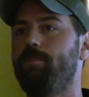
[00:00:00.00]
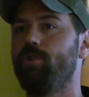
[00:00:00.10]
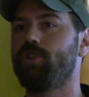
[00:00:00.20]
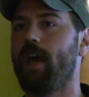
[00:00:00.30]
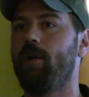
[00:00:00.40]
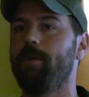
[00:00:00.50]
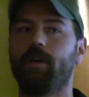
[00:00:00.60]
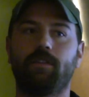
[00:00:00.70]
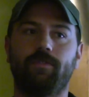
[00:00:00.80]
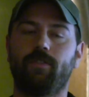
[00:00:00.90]
pushed out
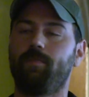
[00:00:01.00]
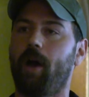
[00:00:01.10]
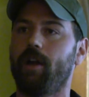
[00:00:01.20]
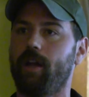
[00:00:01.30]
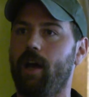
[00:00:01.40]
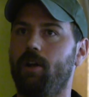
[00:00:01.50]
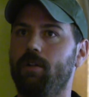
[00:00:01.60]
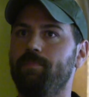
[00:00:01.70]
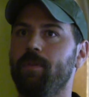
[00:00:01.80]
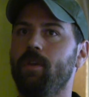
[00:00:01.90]
because of a spotted owl.